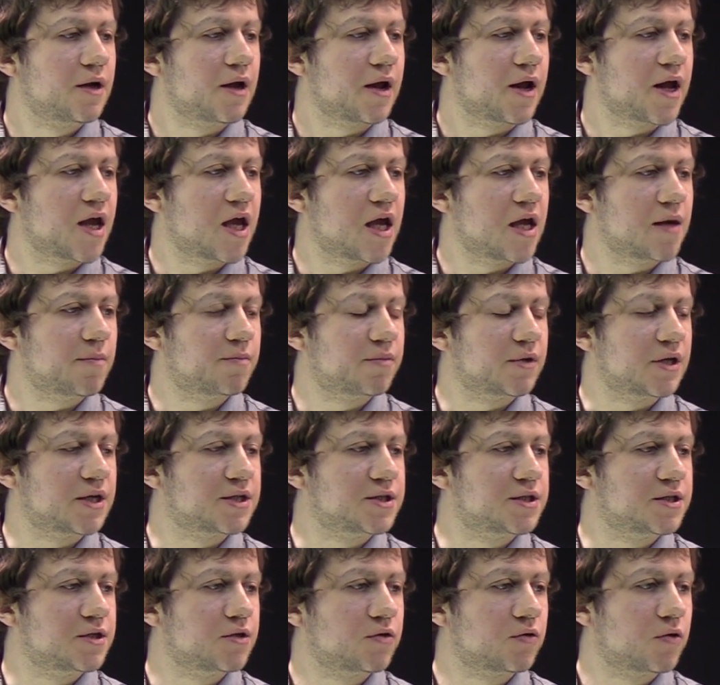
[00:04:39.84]
A
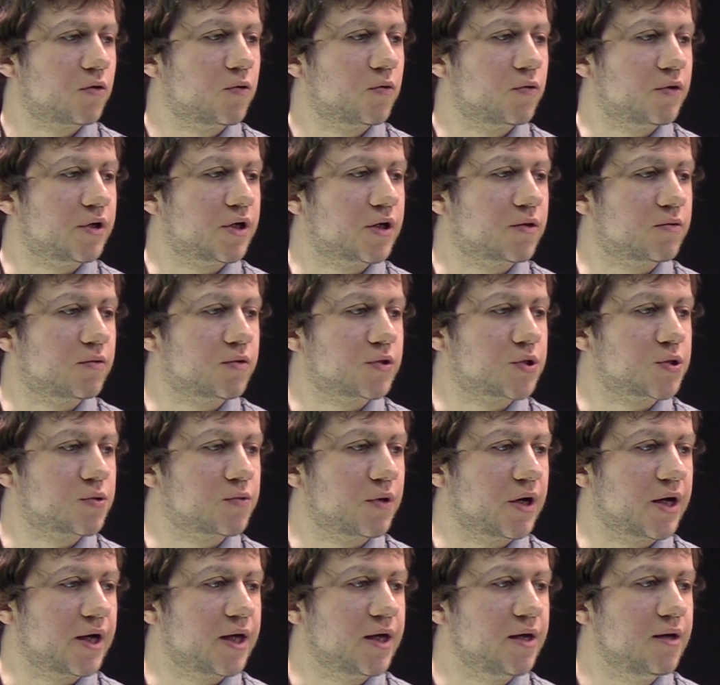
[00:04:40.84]
plus 0 equal
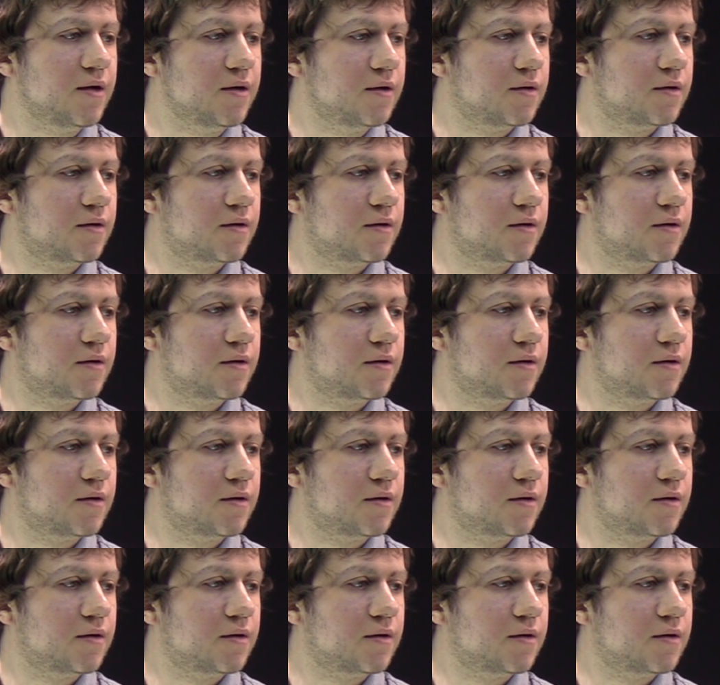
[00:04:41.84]
to A.